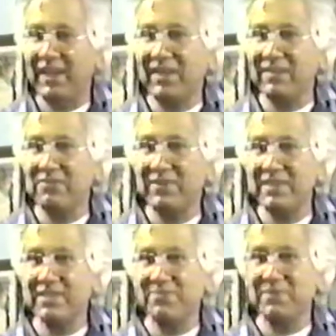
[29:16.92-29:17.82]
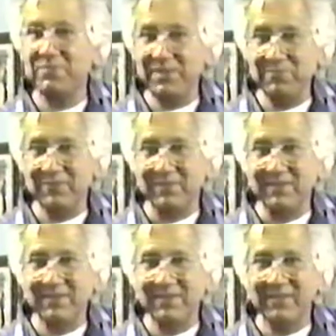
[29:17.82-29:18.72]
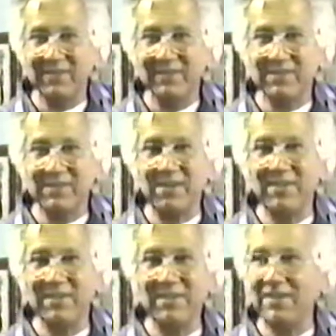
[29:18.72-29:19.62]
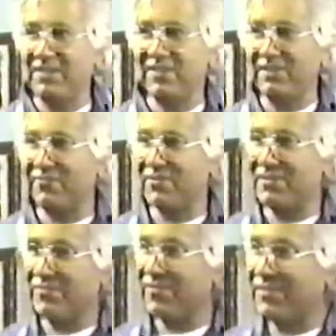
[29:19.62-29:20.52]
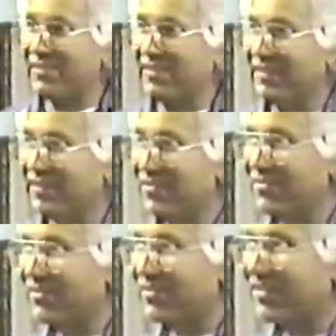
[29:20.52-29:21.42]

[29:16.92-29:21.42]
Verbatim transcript: had to raise up a people starting in 1844 and through those